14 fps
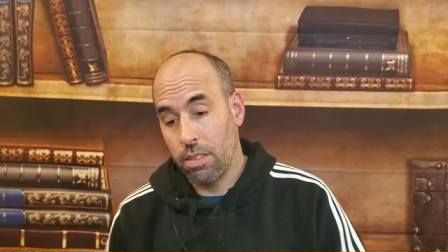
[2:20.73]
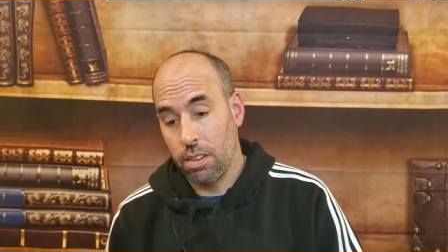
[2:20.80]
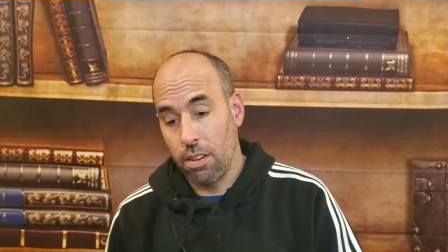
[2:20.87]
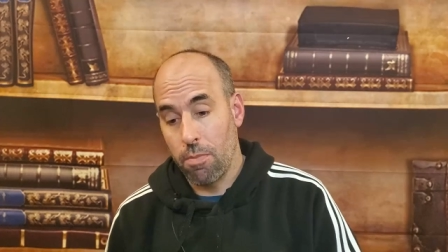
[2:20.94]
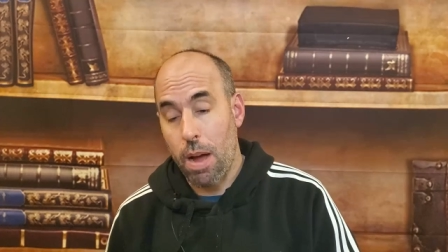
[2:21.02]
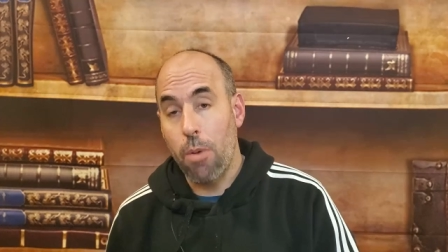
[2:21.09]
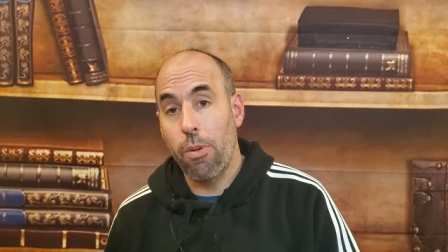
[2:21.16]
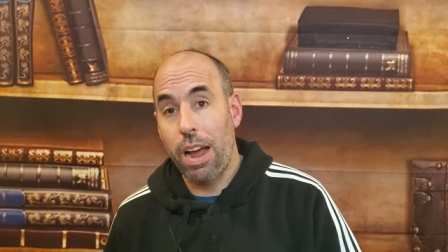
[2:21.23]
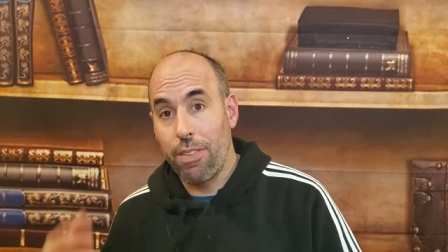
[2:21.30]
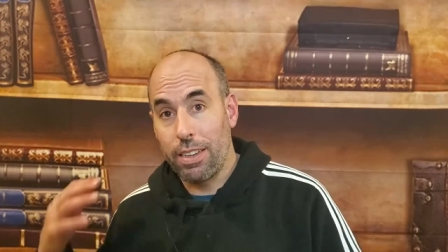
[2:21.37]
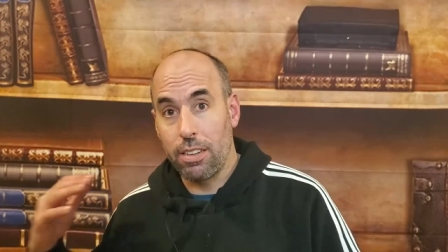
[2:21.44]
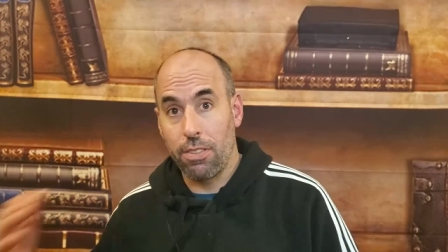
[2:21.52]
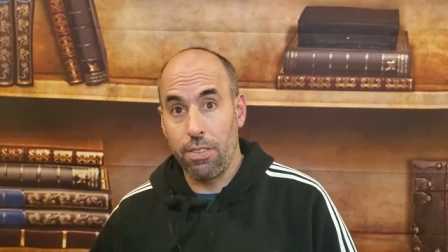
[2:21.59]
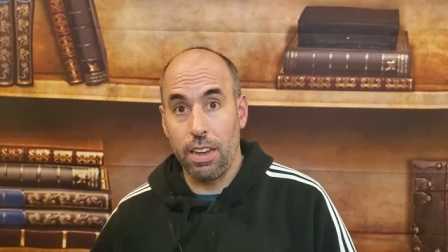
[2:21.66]
you know, my wife
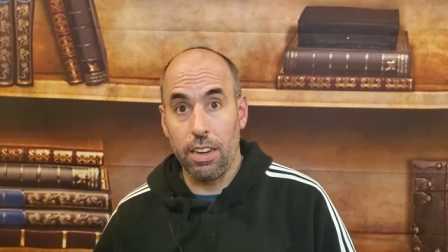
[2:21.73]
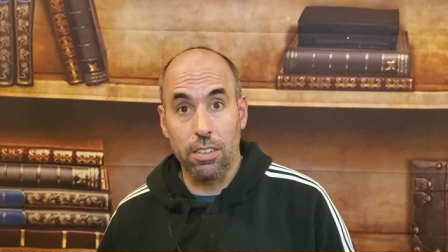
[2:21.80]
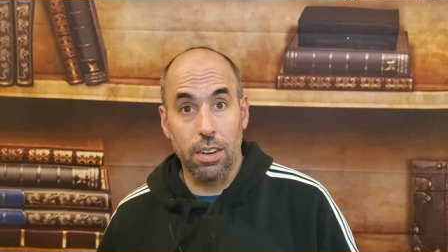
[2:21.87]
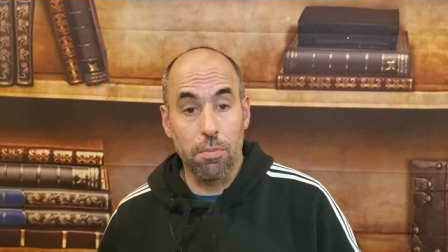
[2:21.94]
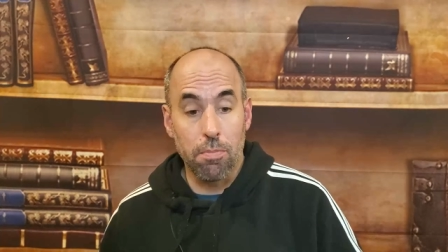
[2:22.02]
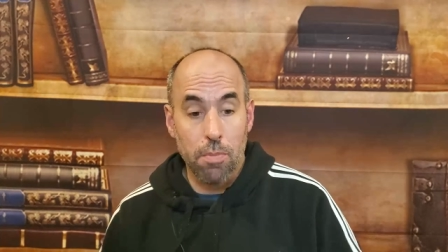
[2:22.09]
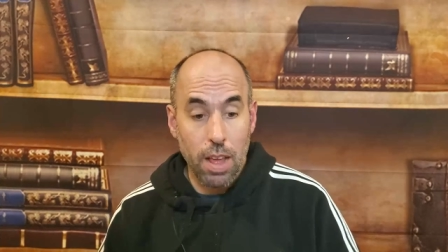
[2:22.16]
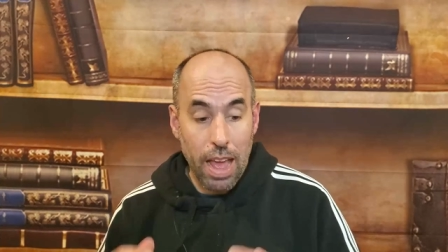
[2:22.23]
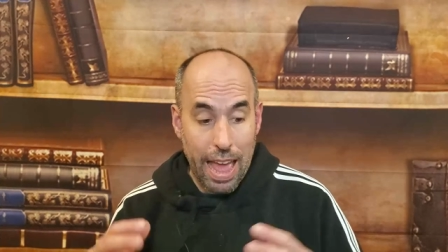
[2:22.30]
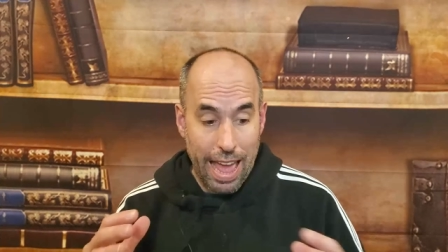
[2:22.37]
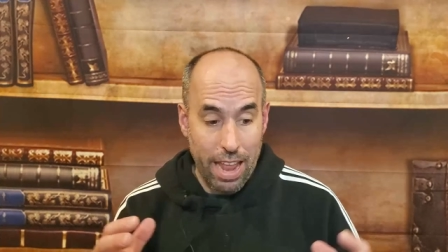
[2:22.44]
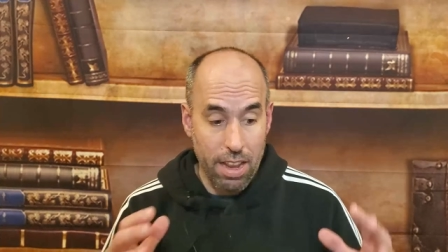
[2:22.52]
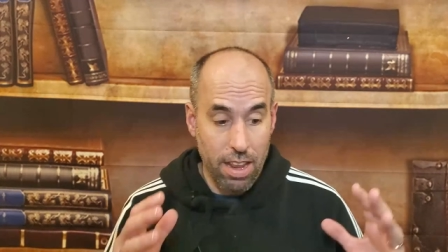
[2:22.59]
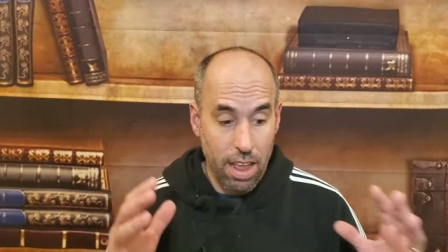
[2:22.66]
has aphasia
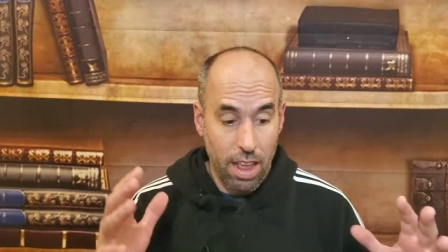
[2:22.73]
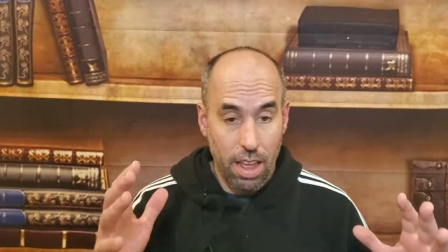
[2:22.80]
and